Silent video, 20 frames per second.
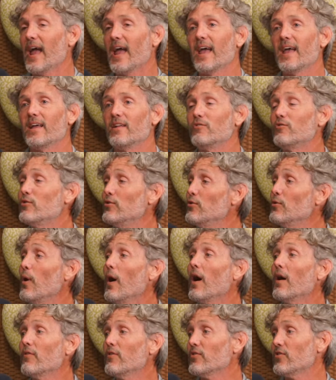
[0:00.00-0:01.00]
and to
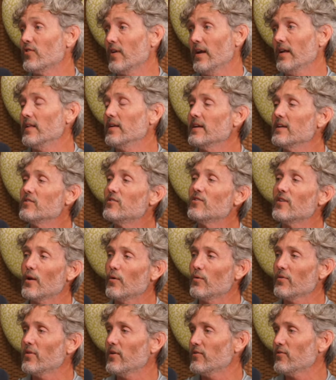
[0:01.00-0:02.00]
do other sailing and
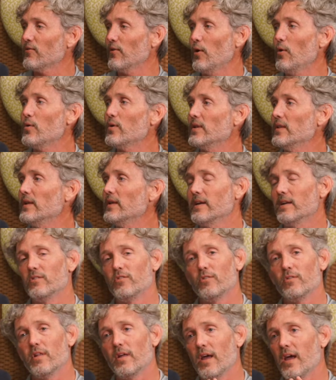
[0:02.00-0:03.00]
sail with us locally
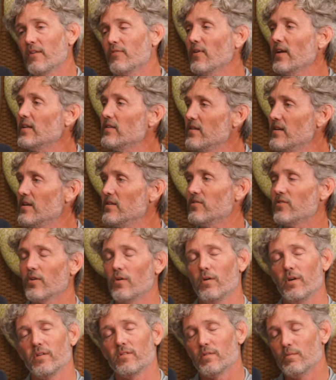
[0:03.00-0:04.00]
and do the F-18
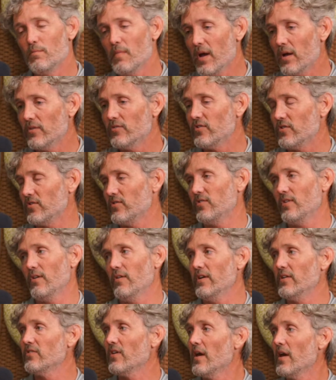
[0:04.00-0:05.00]
series and Melges
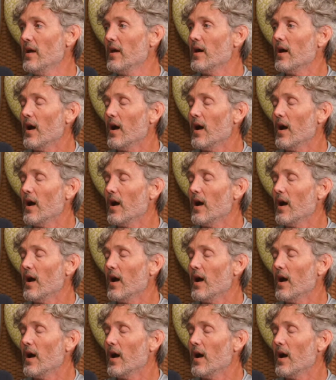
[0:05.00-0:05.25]
series.